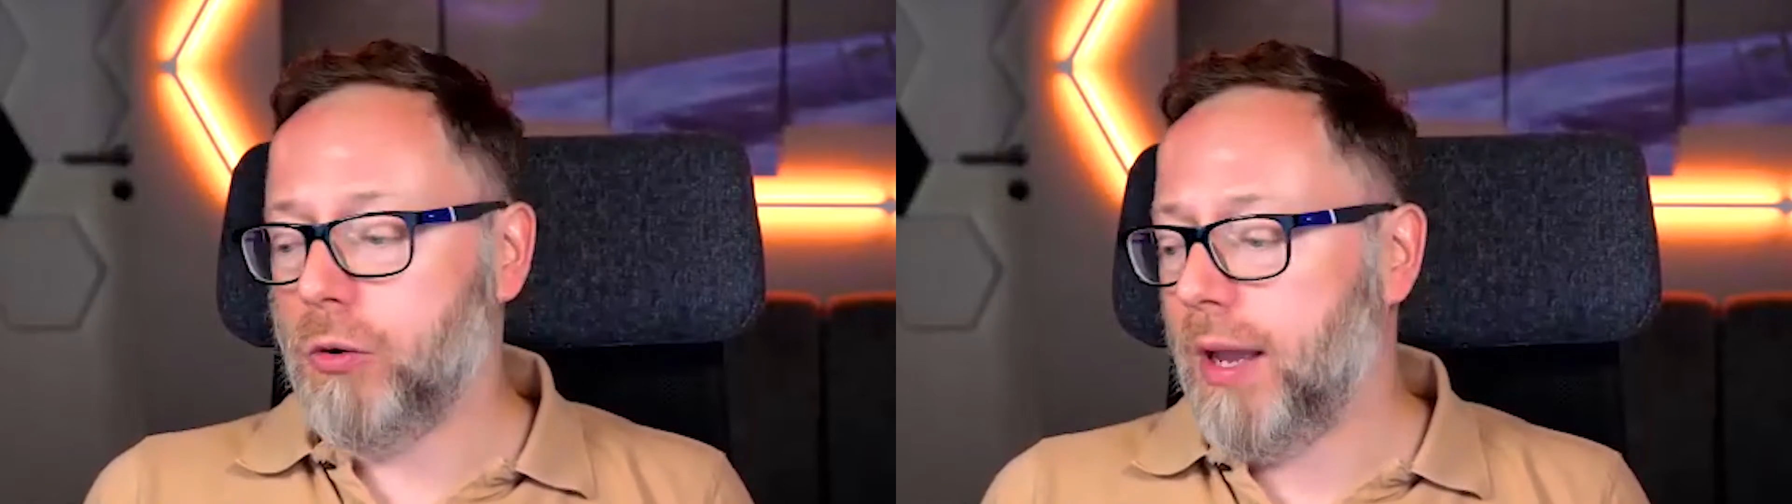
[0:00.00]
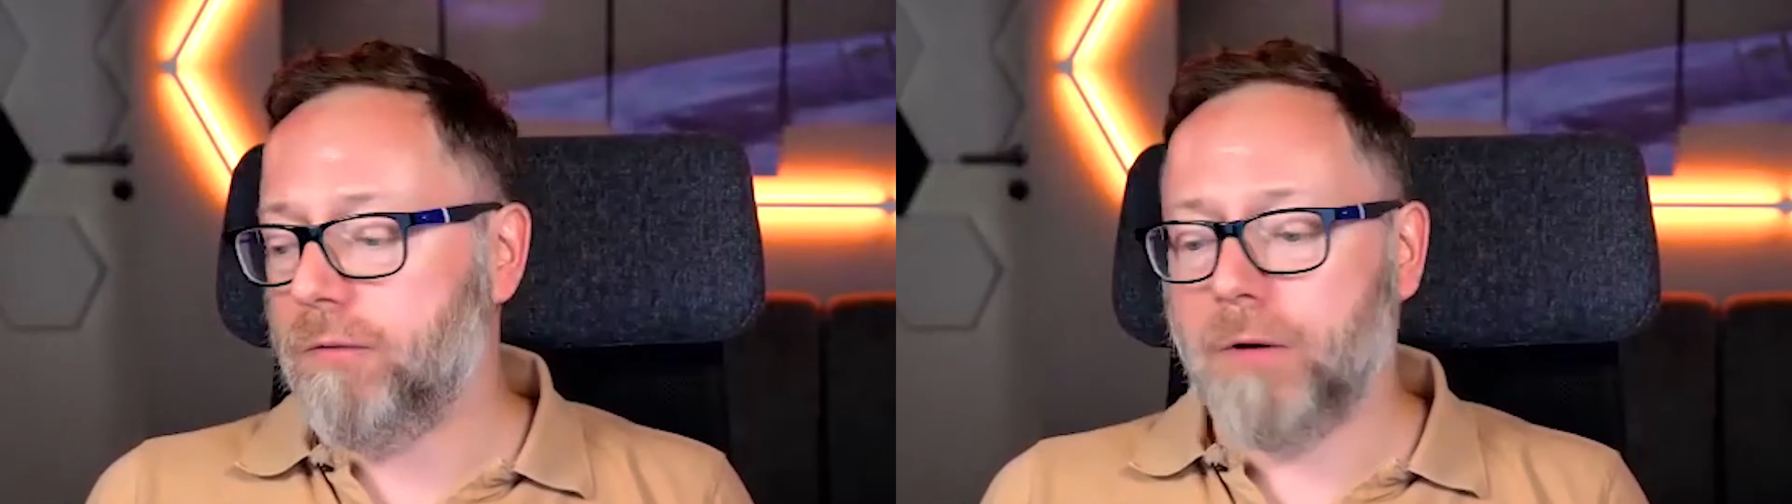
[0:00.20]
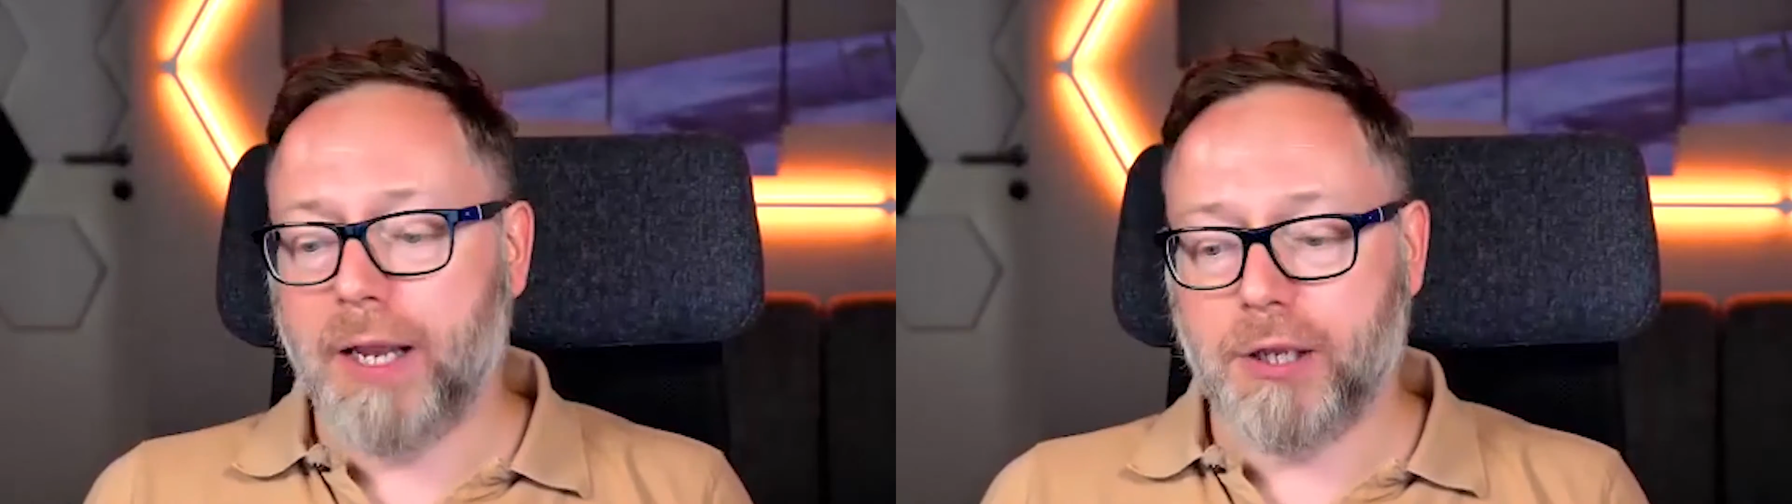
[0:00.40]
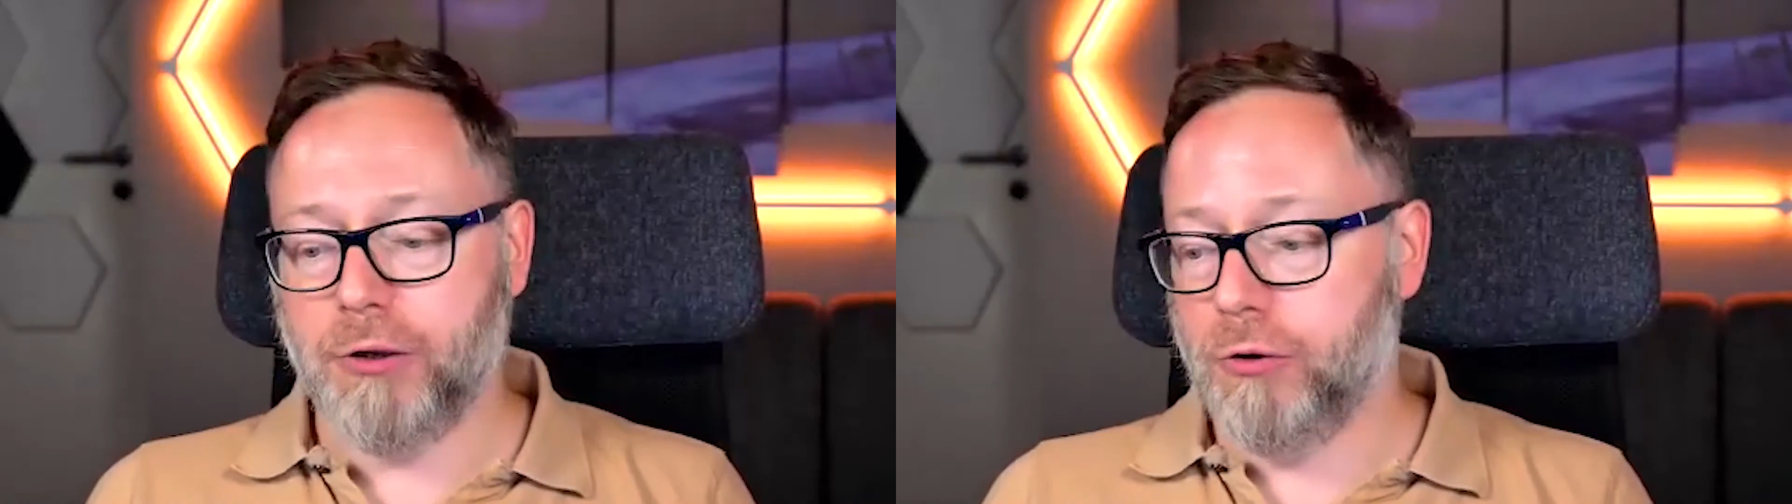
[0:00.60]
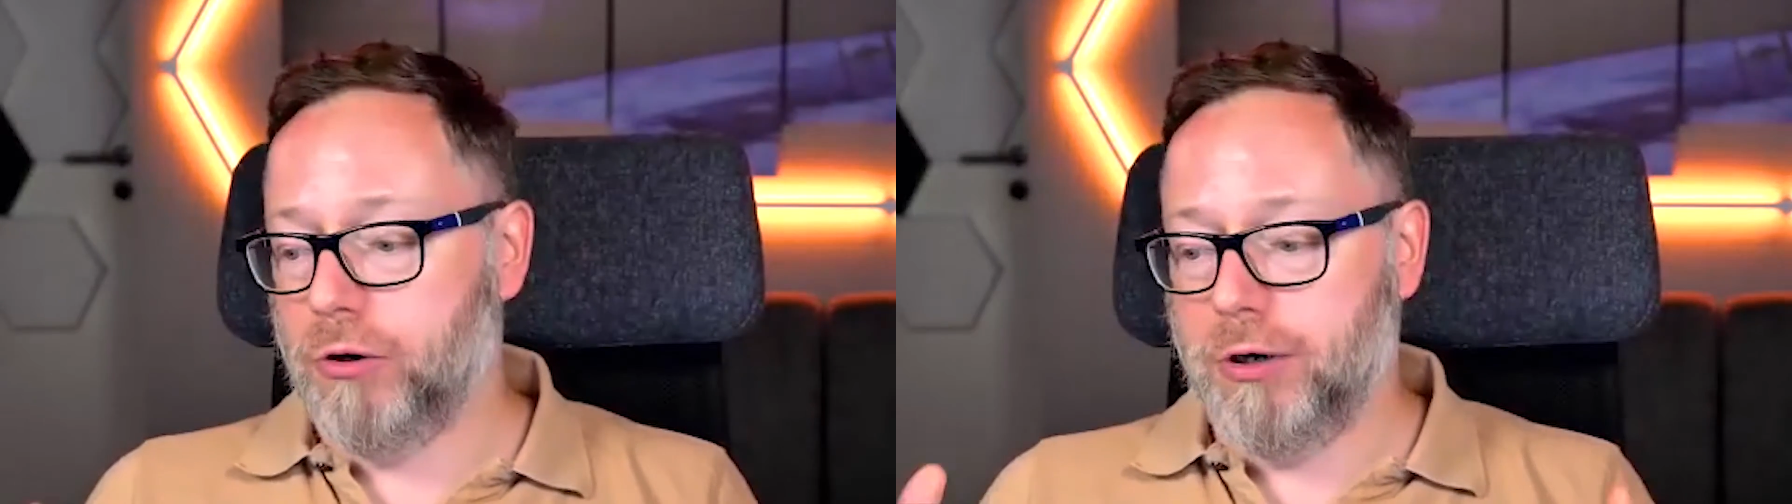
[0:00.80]
You have
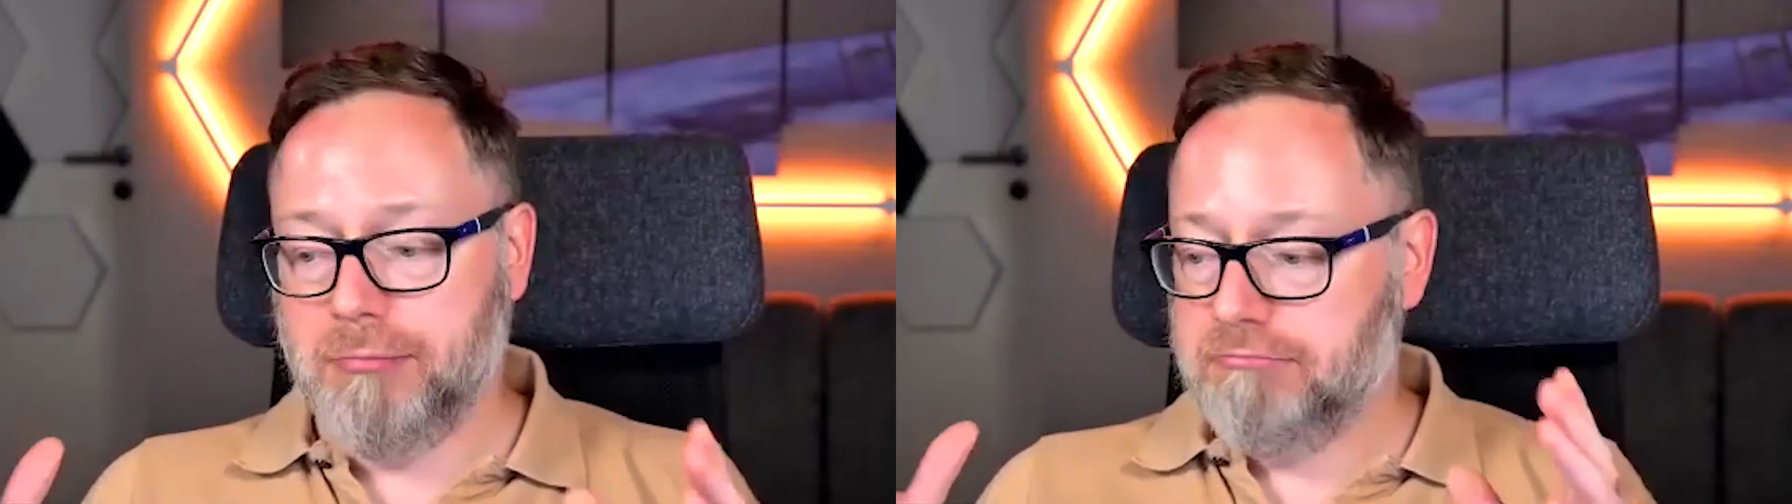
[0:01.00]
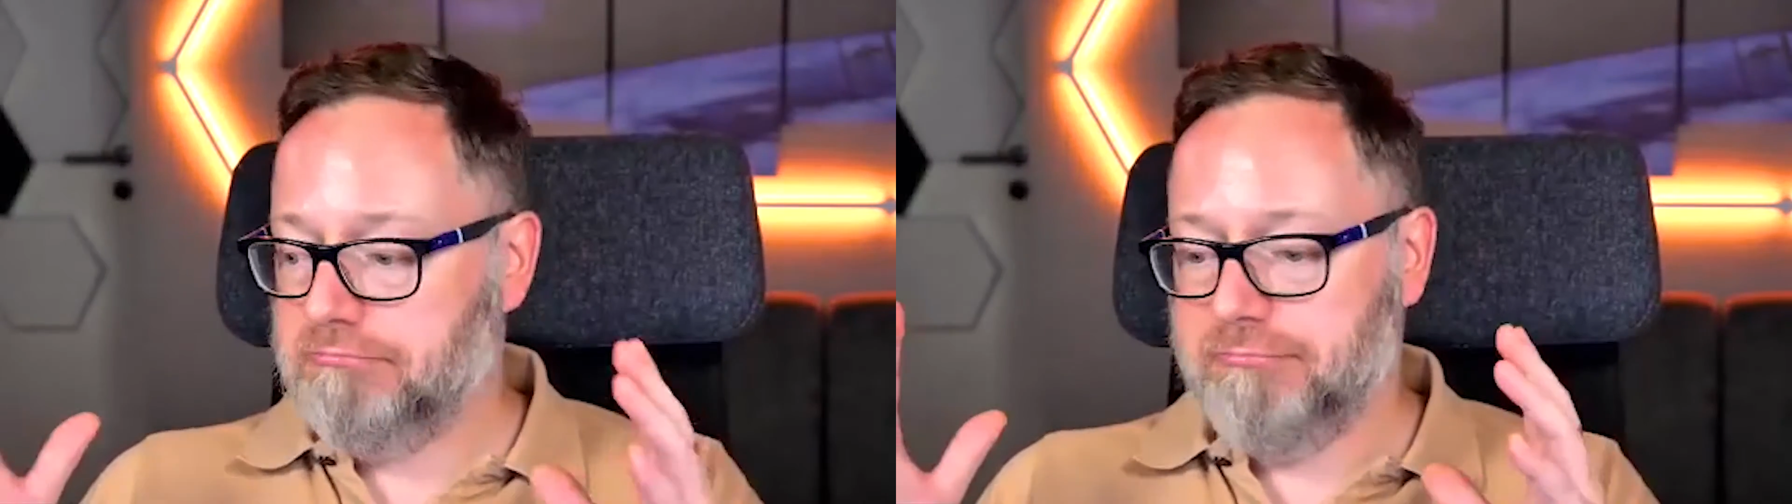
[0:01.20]
like your